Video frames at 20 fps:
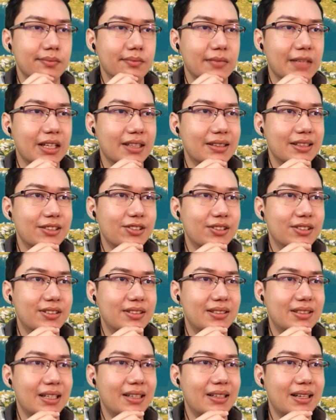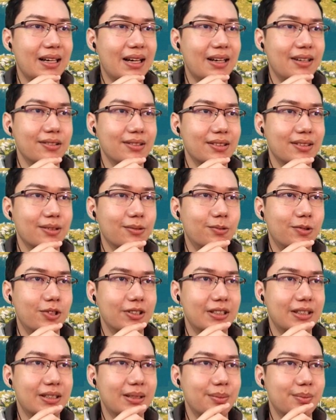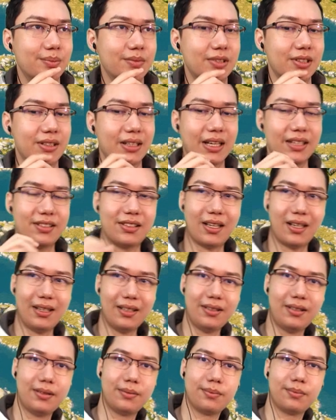Like this should send out the walker to that side?